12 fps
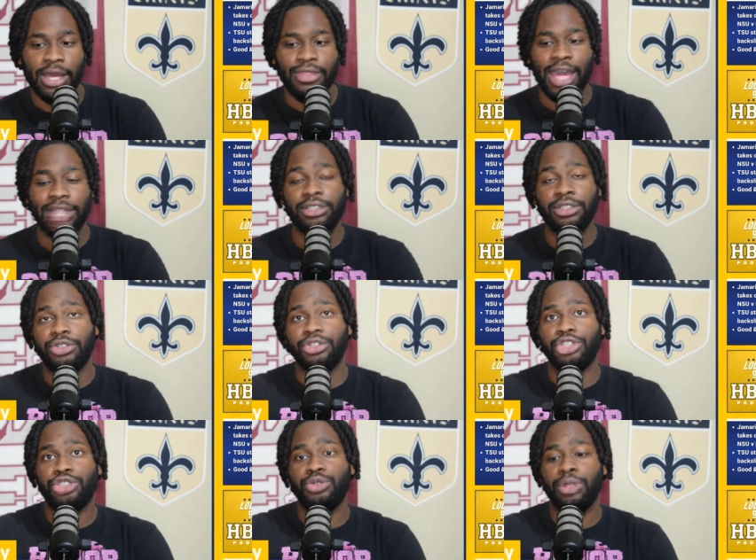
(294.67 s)
That took your
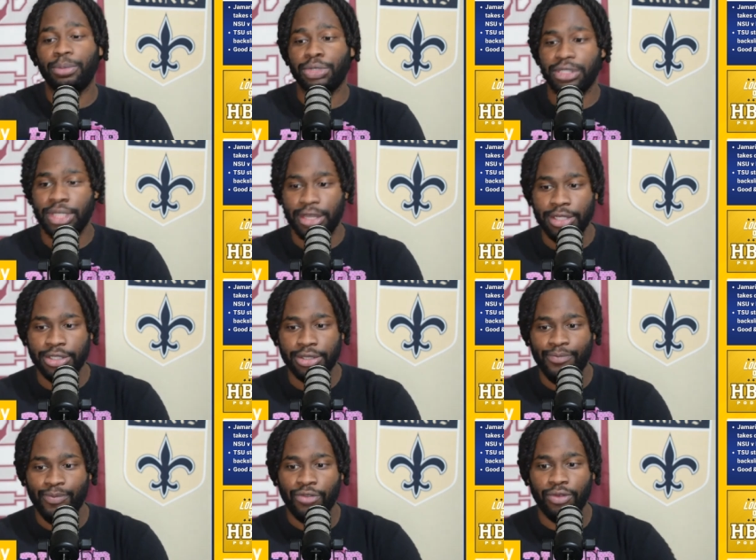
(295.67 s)
shooting percentage
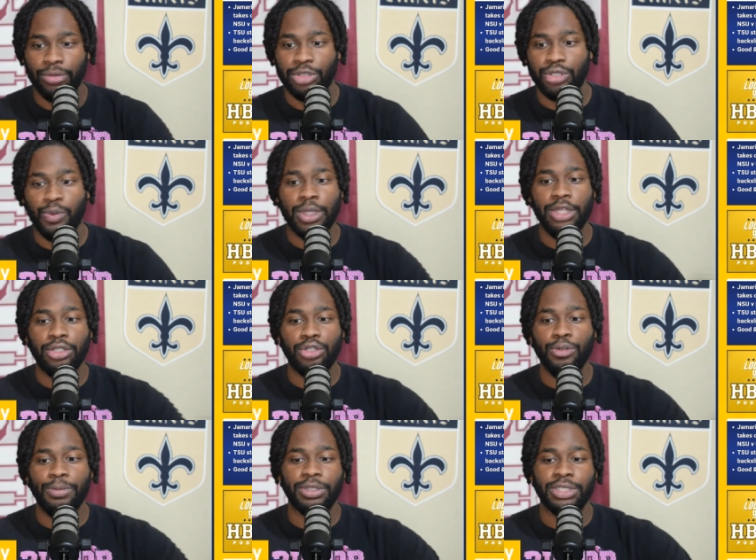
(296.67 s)
from
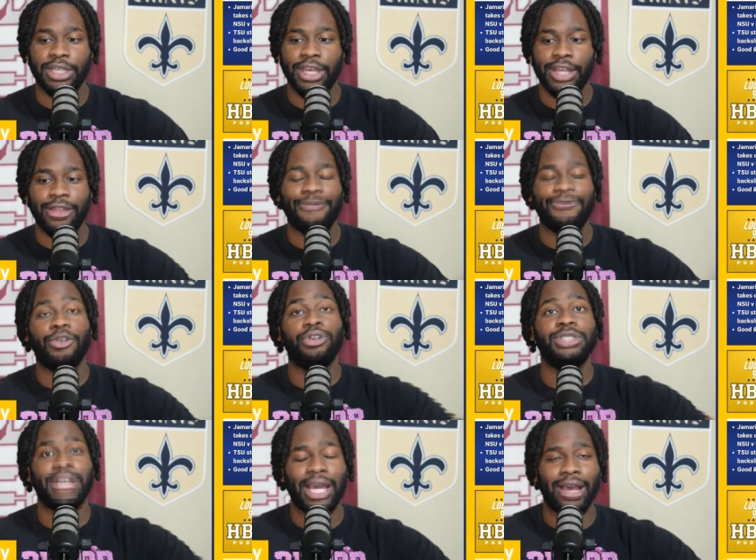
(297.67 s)
22% in the
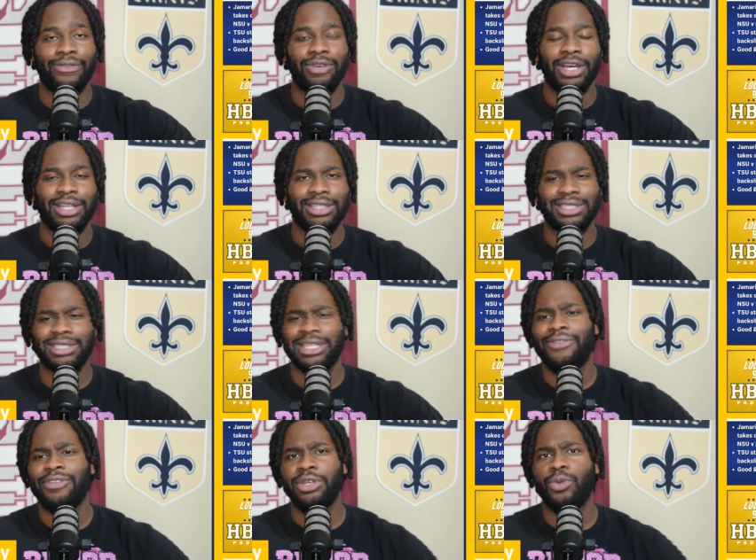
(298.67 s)
first half to
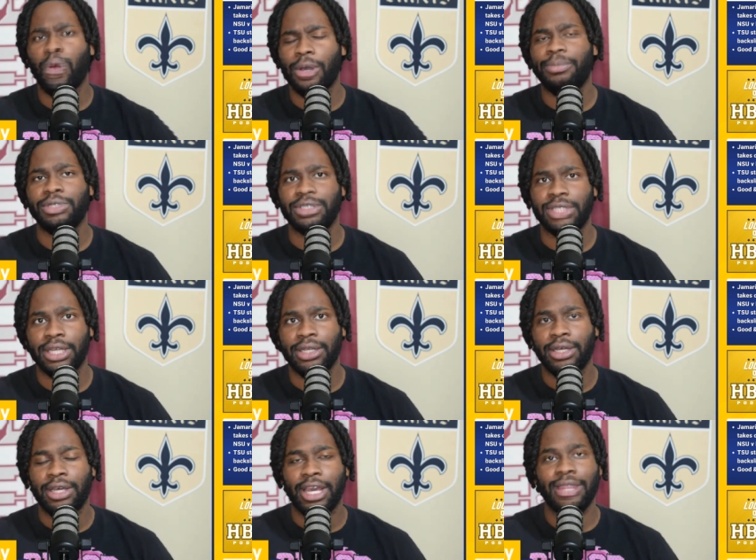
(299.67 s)
71%
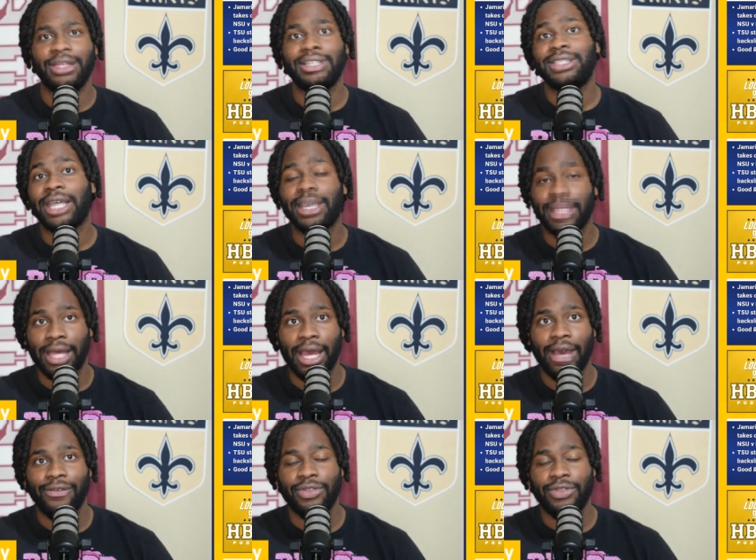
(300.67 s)
in the second half.